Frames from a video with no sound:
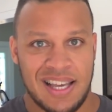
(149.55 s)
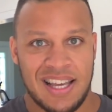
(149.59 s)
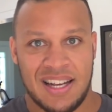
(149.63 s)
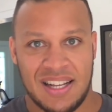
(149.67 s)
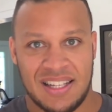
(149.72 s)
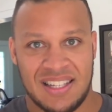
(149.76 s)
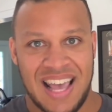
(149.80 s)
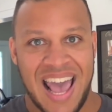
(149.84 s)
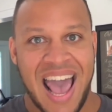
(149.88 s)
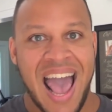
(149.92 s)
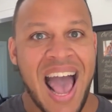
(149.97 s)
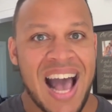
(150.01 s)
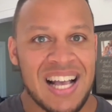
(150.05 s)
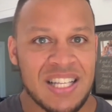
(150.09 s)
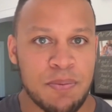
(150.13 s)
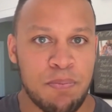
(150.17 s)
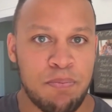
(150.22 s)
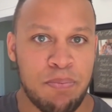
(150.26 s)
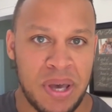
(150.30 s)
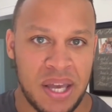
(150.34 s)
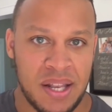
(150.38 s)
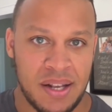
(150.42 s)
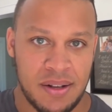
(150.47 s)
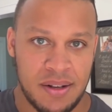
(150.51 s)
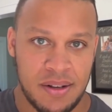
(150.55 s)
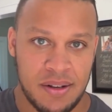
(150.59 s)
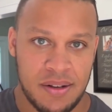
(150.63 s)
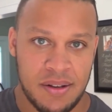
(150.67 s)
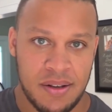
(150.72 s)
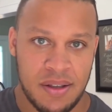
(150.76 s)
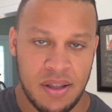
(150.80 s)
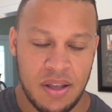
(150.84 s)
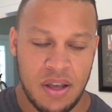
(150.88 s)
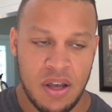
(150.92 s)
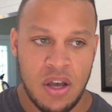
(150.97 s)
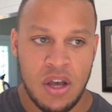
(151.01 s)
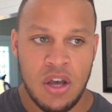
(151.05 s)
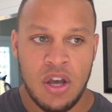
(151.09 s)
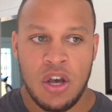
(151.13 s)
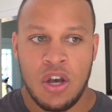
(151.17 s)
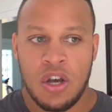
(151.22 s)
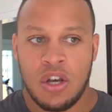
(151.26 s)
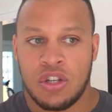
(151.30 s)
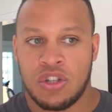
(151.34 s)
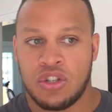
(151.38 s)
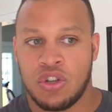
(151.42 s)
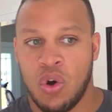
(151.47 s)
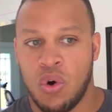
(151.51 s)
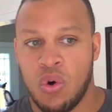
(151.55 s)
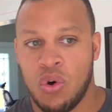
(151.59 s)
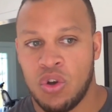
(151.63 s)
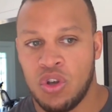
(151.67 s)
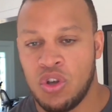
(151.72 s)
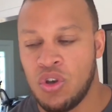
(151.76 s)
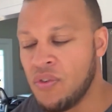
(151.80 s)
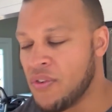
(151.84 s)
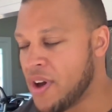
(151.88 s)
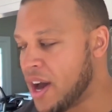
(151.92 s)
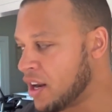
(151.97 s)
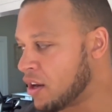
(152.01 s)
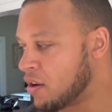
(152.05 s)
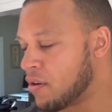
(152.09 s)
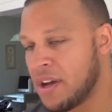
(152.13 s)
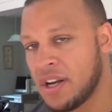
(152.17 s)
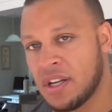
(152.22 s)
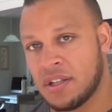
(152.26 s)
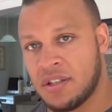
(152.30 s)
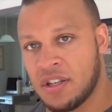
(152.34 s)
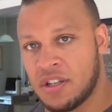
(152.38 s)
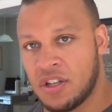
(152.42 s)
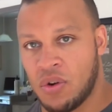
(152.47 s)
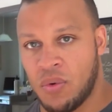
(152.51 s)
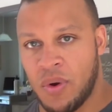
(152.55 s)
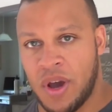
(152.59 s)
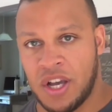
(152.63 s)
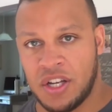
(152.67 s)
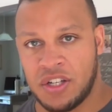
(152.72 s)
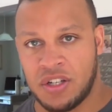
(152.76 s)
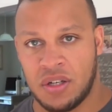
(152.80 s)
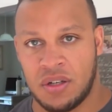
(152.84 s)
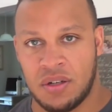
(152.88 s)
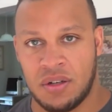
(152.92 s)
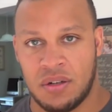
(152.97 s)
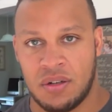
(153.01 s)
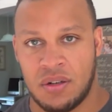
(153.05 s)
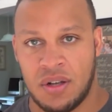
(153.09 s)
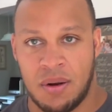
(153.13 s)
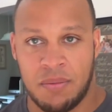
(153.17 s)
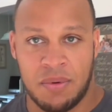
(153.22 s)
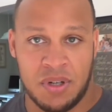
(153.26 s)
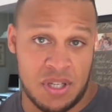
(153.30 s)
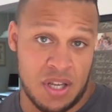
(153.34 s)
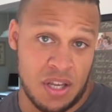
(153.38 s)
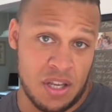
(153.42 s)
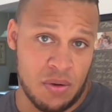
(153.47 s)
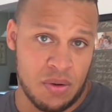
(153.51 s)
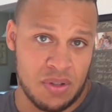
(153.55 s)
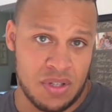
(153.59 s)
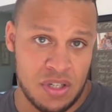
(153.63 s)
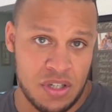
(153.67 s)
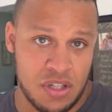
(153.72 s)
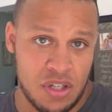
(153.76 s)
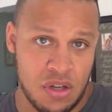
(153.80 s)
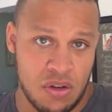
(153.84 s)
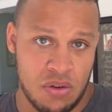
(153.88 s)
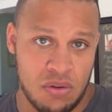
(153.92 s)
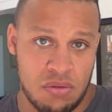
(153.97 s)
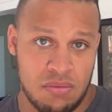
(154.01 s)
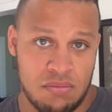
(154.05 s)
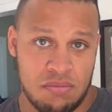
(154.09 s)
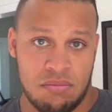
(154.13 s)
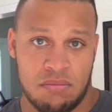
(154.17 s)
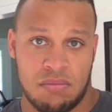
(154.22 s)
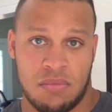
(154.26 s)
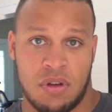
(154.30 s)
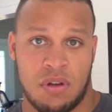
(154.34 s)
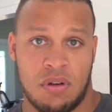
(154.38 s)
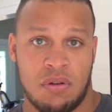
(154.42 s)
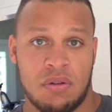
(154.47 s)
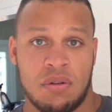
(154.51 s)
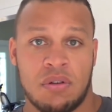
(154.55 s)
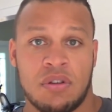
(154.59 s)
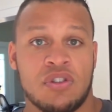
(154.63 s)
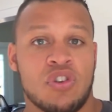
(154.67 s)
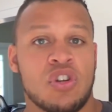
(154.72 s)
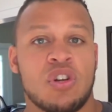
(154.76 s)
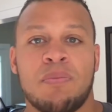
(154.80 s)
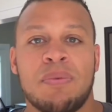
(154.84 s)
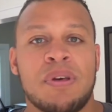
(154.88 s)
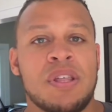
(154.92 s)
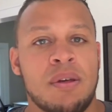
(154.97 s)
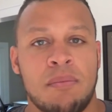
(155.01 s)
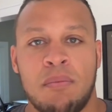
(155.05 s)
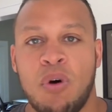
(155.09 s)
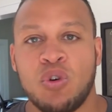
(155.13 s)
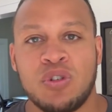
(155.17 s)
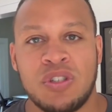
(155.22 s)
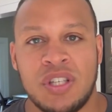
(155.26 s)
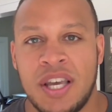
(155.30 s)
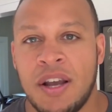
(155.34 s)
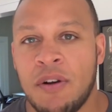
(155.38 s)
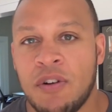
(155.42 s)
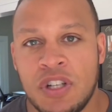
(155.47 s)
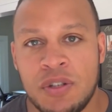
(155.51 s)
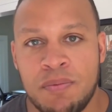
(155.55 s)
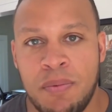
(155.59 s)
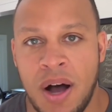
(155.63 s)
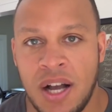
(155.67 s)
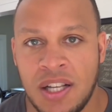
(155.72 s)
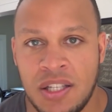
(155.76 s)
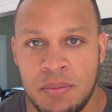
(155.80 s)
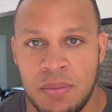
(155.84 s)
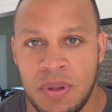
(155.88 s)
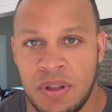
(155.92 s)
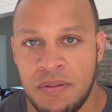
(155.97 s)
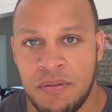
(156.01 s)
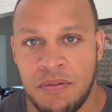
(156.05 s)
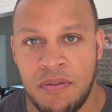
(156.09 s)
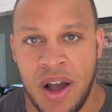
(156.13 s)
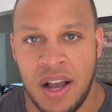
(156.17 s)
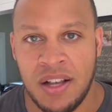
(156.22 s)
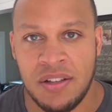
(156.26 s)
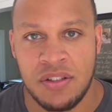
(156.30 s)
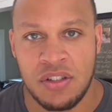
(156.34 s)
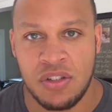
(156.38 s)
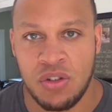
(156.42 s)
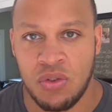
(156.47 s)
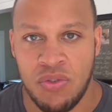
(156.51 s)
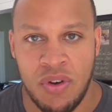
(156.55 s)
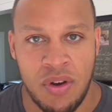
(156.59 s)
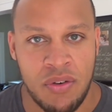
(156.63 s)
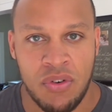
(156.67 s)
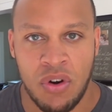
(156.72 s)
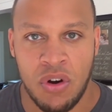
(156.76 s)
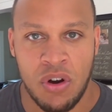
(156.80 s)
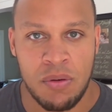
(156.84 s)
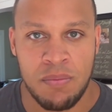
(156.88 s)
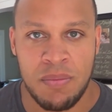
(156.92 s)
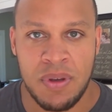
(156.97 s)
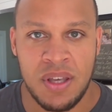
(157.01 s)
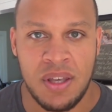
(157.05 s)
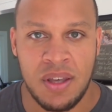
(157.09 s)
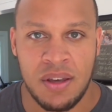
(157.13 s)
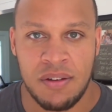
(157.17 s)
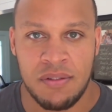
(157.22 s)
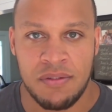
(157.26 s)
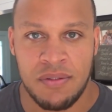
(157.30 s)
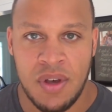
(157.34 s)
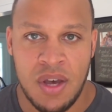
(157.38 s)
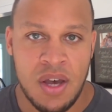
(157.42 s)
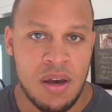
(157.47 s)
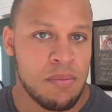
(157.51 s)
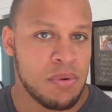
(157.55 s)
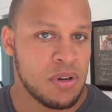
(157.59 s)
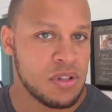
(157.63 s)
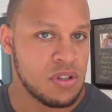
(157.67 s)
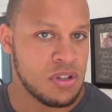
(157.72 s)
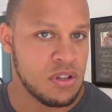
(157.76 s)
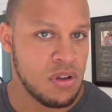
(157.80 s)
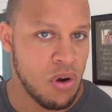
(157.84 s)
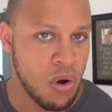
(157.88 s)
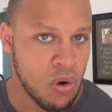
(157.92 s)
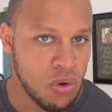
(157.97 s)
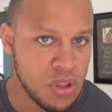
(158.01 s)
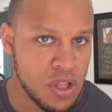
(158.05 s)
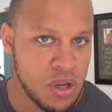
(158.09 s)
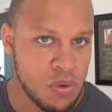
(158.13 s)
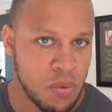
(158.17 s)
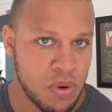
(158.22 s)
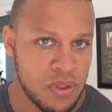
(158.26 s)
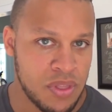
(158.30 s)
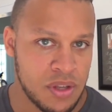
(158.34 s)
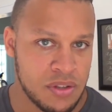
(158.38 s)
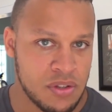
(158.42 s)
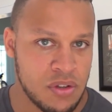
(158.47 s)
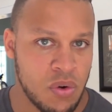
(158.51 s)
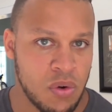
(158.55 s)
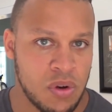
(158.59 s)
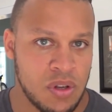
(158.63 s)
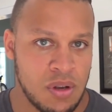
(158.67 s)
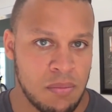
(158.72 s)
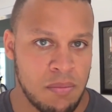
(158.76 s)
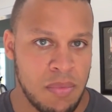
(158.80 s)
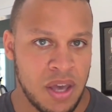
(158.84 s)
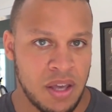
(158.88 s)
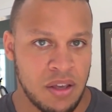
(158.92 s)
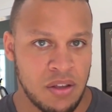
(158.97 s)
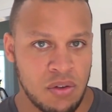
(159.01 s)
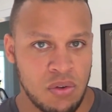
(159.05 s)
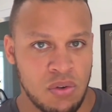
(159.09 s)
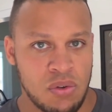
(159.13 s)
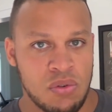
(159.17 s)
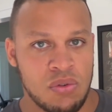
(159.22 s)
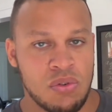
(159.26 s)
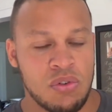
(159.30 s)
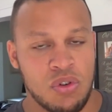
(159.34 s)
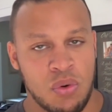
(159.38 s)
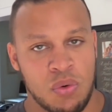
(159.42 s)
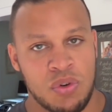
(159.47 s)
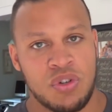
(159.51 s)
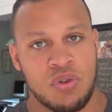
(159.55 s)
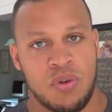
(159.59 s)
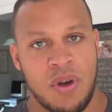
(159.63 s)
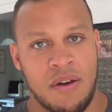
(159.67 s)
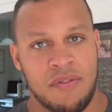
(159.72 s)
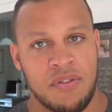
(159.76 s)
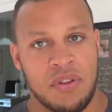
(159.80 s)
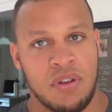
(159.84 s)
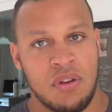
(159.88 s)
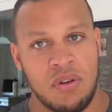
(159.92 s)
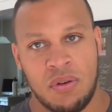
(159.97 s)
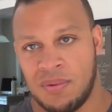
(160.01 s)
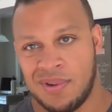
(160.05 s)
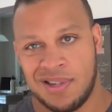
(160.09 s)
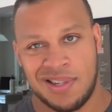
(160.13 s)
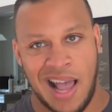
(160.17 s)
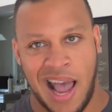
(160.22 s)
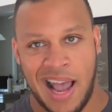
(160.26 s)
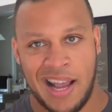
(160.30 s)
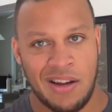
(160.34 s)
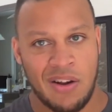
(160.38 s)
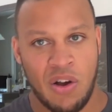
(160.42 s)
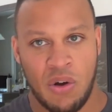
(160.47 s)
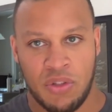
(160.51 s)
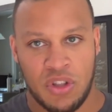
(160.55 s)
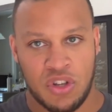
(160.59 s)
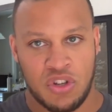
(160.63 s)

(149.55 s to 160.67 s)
getting his ass bit. So you've got to create a situation, and I'm gonna tell you what to do. You know, it's gonna be the most irresponsible advice that you've ever heard me give, but it's the only one that's going to make you do what you have to do because I know